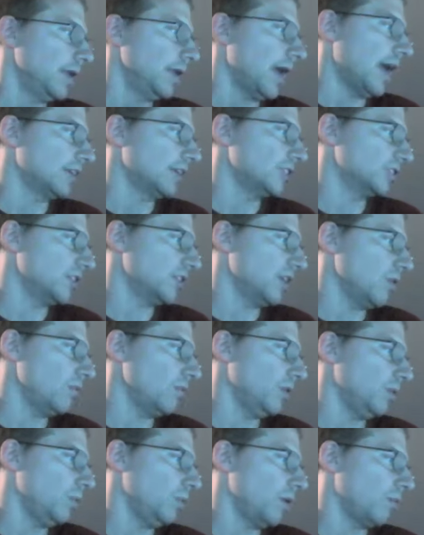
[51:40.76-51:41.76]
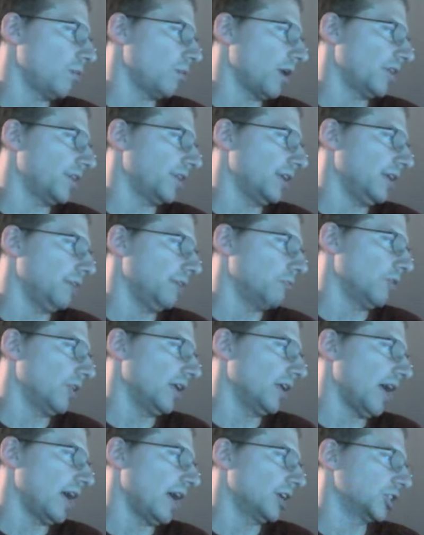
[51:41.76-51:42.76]
Yeah, it's just the only one where I think he
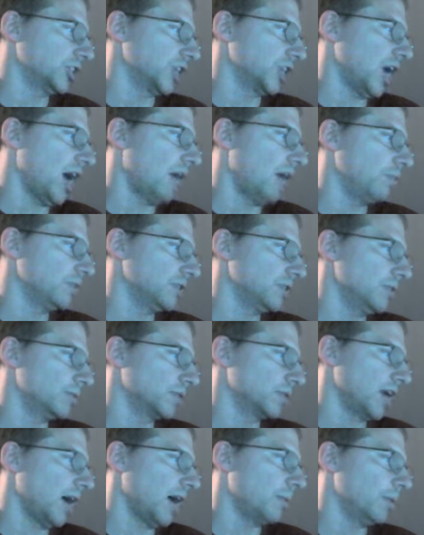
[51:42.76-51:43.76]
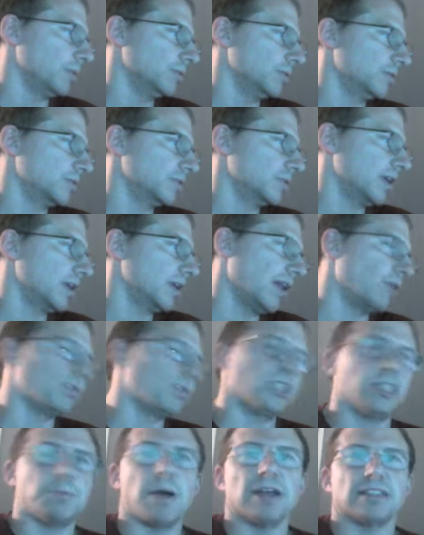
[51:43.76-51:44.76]
really had a shot was Los Cabos, and I know
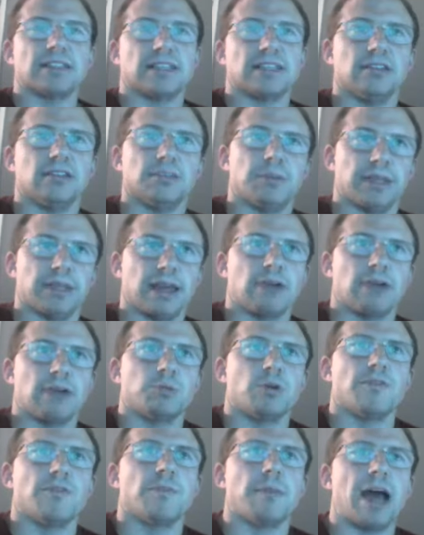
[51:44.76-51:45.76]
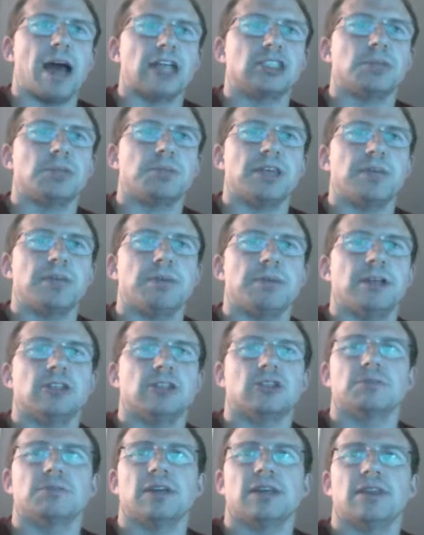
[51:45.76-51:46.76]
Tsitsipas killed him. Like that was more of a matchup thing, but in
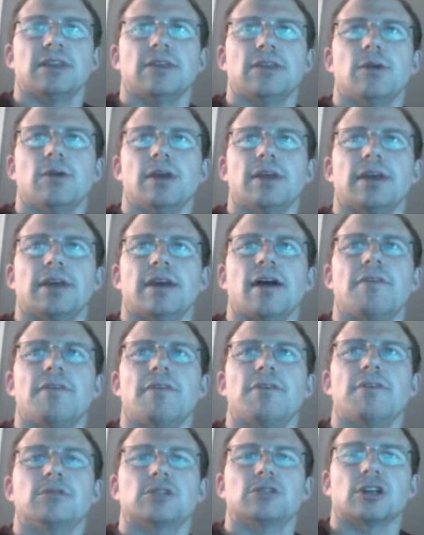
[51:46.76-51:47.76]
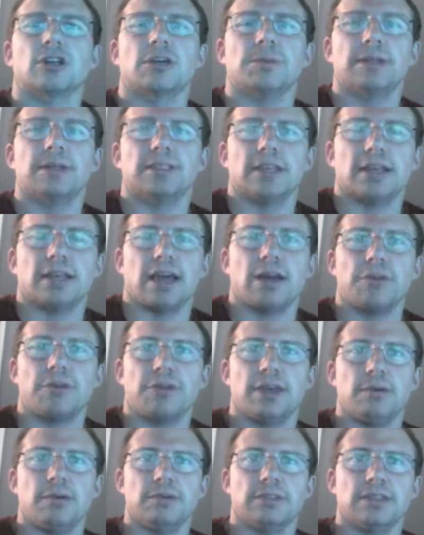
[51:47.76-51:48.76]
terms of, like the only yeah. like of those tournaments, like I don't think
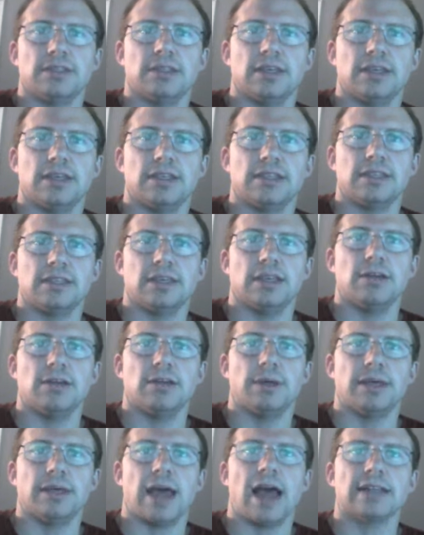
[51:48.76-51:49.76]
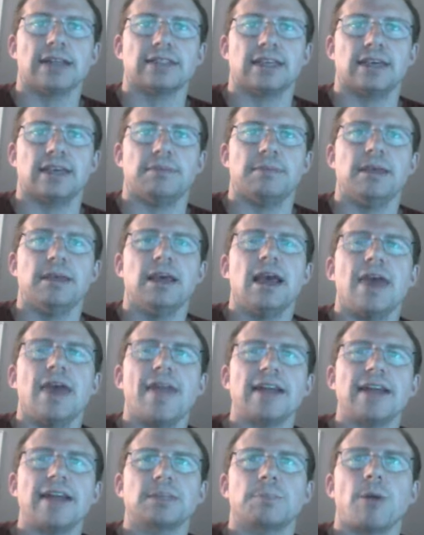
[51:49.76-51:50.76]
he was like it's you know like asking him, and
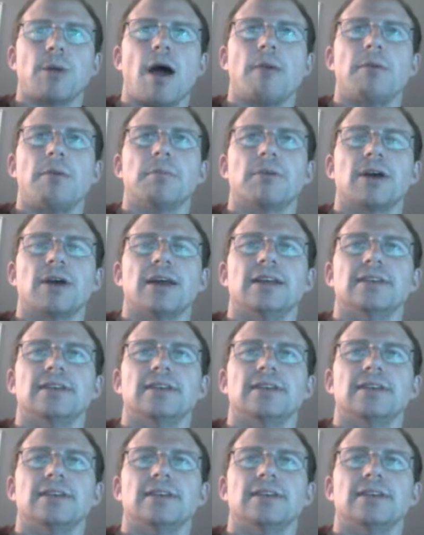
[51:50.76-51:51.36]
that's the problem, right?